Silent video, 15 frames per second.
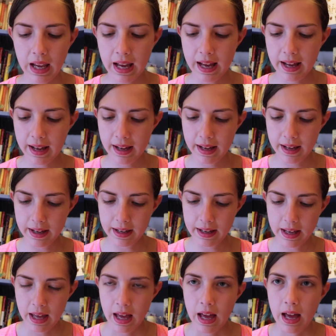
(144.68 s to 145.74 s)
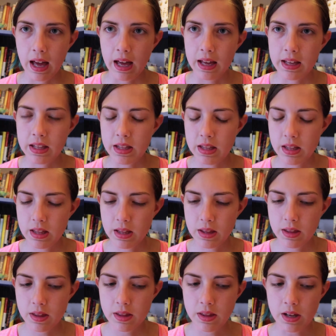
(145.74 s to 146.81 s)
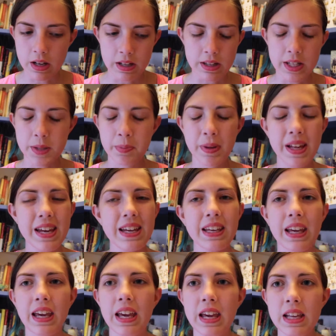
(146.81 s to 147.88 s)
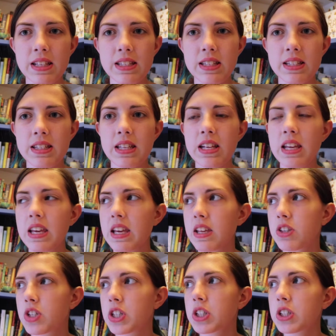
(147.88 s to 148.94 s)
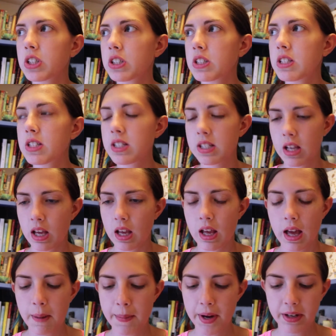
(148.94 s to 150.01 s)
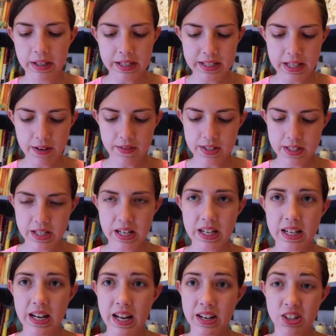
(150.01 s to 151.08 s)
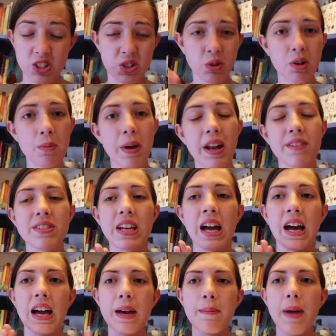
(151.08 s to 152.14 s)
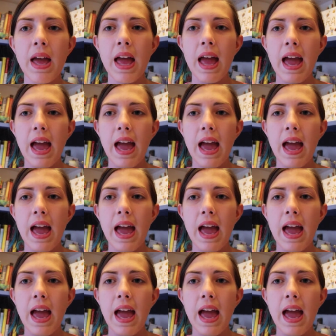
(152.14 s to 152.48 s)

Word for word: uh, the, this plague hits the city, turns America devastated in a short amount of time,